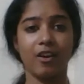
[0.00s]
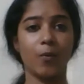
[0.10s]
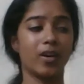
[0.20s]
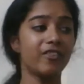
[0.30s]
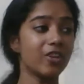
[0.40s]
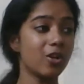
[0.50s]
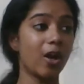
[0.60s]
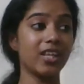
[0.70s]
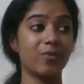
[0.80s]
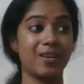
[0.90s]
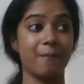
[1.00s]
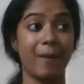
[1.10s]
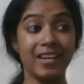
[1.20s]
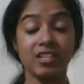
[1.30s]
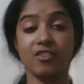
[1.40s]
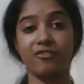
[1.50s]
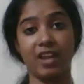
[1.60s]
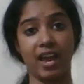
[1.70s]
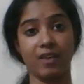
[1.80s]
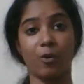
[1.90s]
What if you're not even meant to
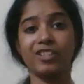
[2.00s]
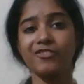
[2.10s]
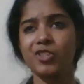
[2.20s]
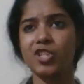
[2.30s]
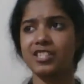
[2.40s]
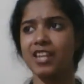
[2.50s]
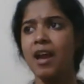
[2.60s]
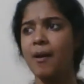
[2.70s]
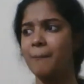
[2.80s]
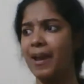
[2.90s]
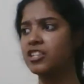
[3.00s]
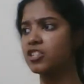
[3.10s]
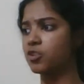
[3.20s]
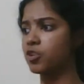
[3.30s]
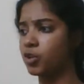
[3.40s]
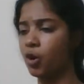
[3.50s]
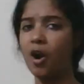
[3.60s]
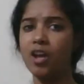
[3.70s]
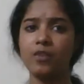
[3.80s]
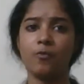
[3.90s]
fly? What if you're just meant to crawl?